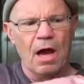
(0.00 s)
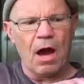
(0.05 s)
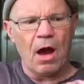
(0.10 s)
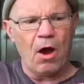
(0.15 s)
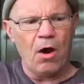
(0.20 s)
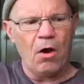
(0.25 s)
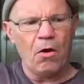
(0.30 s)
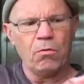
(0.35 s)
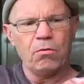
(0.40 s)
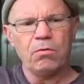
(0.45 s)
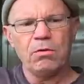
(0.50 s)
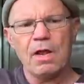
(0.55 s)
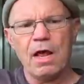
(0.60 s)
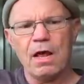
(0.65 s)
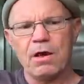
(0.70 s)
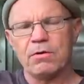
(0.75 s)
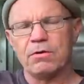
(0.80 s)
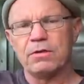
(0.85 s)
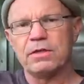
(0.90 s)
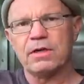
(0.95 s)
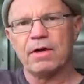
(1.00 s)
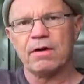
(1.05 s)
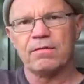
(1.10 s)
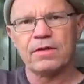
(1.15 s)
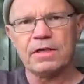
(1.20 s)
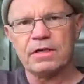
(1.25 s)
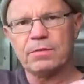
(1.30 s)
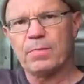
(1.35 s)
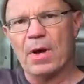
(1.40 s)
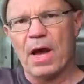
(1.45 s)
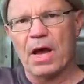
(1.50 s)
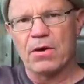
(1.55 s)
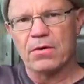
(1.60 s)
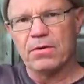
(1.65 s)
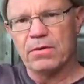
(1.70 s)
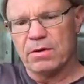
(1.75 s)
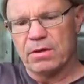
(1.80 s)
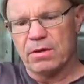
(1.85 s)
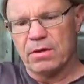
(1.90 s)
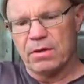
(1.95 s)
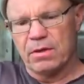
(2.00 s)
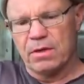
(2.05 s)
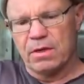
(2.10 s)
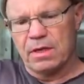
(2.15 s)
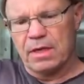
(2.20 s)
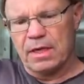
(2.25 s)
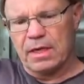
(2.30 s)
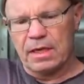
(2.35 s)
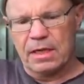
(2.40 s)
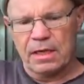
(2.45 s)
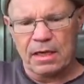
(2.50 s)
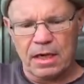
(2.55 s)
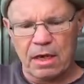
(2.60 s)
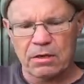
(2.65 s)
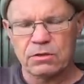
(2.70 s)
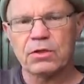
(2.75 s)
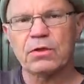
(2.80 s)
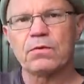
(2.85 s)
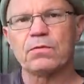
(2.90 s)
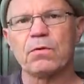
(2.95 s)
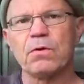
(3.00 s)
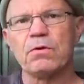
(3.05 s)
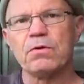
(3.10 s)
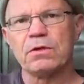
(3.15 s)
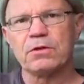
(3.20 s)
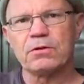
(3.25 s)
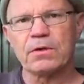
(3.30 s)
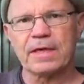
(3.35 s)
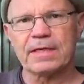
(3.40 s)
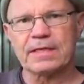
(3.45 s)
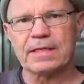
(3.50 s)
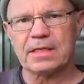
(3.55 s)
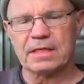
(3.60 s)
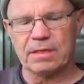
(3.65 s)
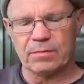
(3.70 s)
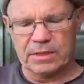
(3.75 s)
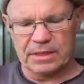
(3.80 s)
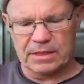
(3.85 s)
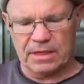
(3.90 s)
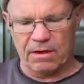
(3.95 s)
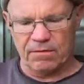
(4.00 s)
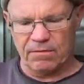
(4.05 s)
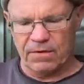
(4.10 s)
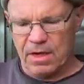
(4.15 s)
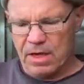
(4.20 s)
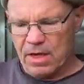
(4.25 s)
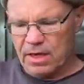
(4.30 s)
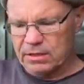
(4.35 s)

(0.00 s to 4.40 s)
whole load of this bow goes through the trigger system itself.